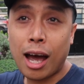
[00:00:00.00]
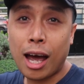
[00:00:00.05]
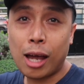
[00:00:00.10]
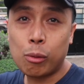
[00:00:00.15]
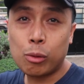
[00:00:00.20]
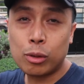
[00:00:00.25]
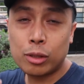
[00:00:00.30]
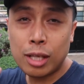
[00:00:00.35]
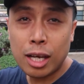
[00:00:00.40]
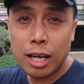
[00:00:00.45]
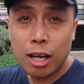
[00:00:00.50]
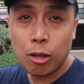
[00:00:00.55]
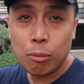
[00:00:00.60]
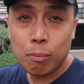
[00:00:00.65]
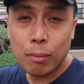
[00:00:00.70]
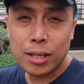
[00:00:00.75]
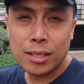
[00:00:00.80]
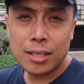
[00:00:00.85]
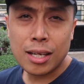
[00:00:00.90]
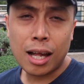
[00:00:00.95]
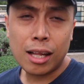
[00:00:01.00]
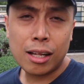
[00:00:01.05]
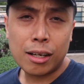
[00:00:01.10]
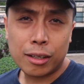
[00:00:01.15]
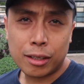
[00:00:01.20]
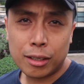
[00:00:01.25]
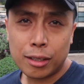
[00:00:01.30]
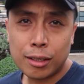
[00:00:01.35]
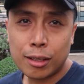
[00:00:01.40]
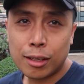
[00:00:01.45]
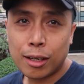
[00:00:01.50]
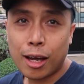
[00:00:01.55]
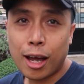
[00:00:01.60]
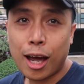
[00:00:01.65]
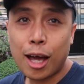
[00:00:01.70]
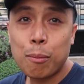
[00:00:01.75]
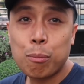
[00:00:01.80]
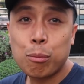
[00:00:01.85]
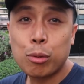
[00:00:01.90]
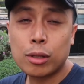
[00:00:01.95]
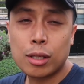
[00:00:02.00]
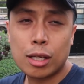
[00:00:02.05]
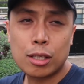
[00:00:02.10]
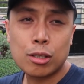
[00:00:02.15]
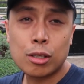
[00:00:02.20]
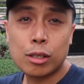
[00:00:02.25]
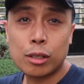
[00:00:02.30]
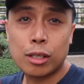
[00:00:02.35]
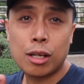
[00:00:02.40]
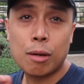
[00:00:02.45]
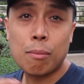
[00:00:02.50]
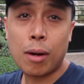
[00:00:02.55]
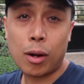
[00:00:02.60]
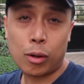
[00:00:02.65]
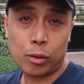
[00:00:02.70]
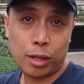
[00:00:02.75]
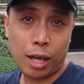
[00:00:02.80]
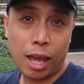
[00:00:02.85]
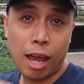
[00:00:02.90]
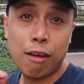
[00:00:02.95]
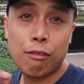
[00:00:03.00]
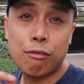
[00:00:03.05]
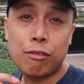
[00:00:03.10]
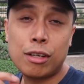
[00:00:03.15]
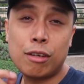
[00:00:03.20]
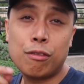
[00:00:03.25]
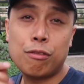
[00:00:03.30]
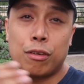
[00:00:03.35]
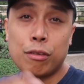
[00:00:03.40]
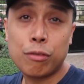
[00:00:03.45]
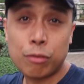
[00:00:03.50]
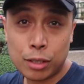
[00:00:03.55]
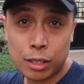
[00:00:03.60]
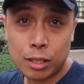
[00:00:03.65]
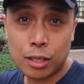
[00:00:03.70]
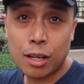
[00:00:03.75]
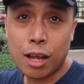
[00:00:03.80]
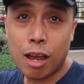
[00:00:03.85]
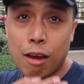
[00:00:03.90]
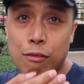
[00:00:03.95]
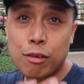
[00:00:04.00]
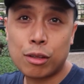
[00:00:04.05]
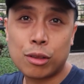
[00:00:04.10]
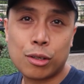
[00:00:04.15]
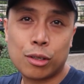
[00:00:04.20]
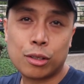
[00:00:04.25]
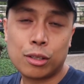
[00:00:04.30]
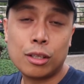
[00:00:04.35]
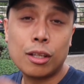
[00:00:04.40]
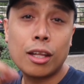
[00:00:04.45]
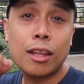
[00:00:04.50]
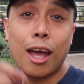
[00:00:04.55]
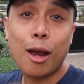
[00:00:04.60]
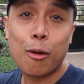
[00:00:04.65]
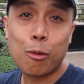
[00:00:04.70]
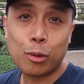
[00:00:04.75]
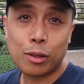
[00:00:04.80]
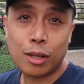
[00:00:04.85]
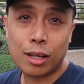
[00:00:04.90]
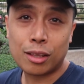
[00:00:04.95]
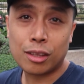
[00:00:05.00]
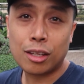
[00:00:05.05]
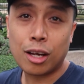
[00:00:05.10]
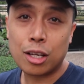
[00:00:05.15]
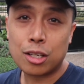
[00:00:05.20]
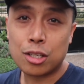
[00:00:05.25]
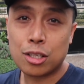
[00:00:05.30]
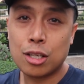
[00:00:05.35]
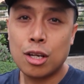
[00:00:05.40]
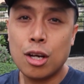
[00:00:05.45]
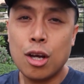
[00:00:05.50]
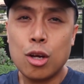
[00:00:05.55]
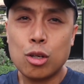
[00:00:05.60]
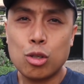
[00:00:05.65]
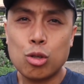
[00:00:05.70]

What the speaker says: I would take out my salary and put a certain amount every 15 and every 30 that I wouldn't touch.